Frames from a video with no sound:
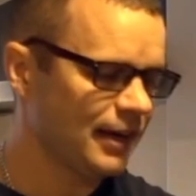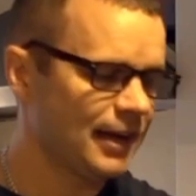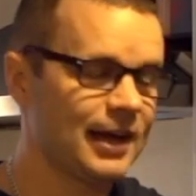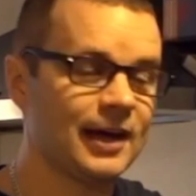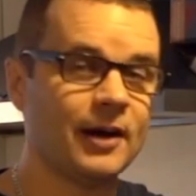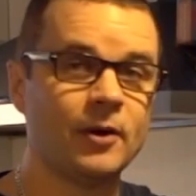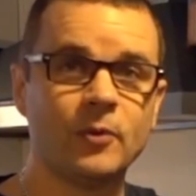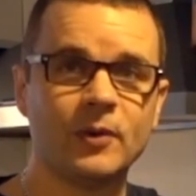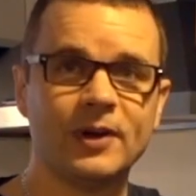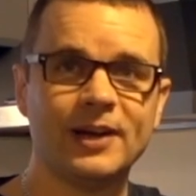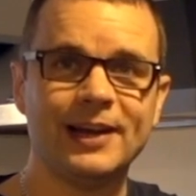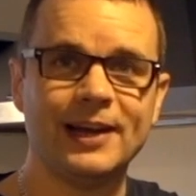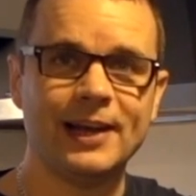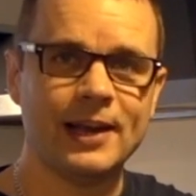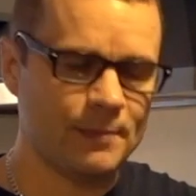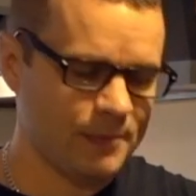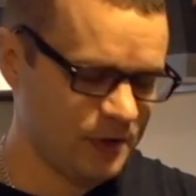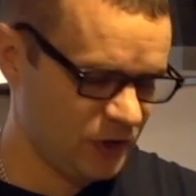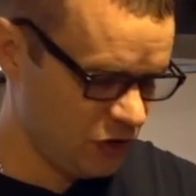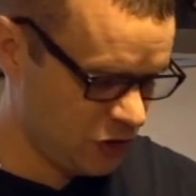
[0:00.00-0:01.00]
now
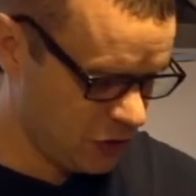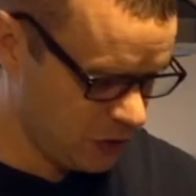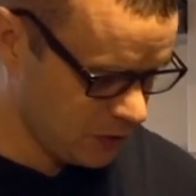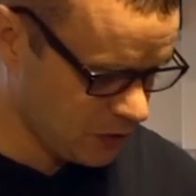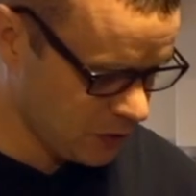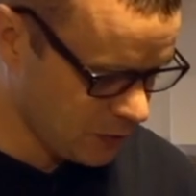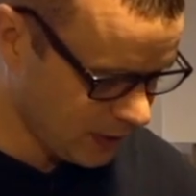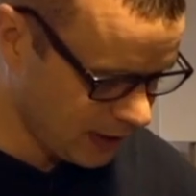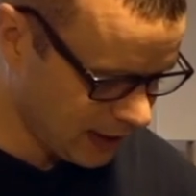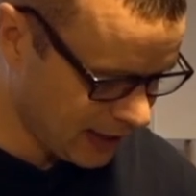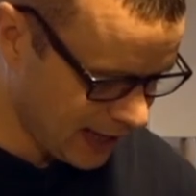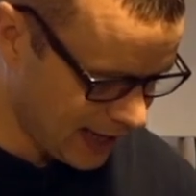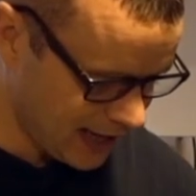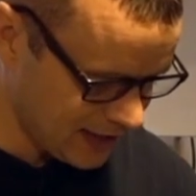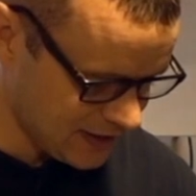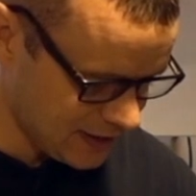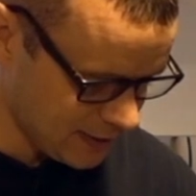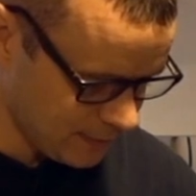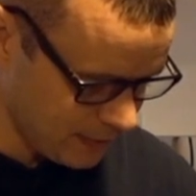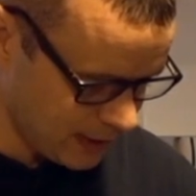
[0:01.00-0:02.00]
lemon juice. We're gonna
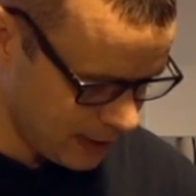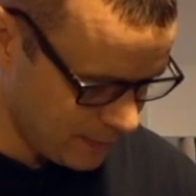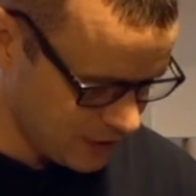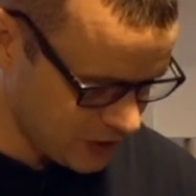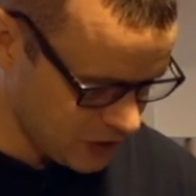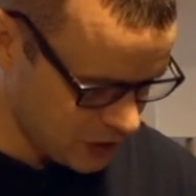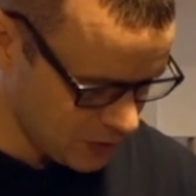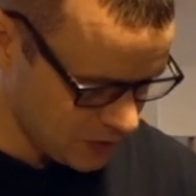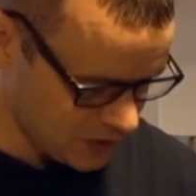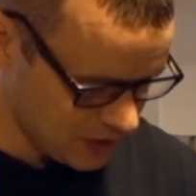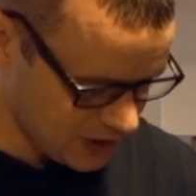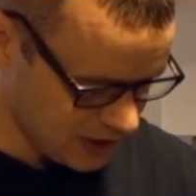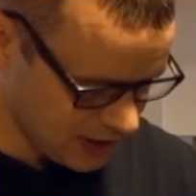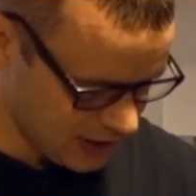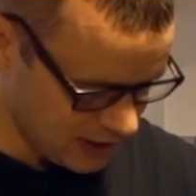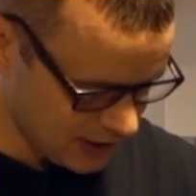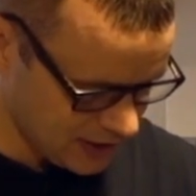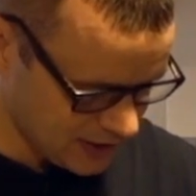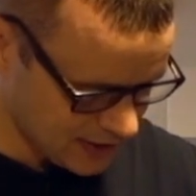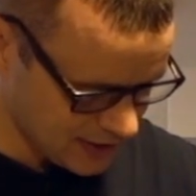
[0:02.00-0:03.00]
add some lemon juice to
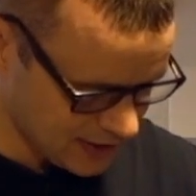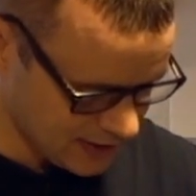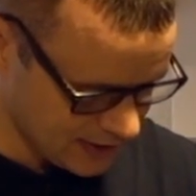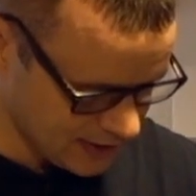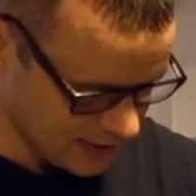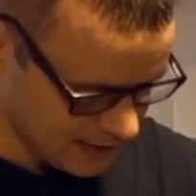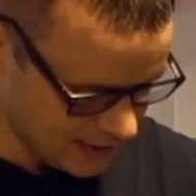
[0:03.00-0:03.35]
this.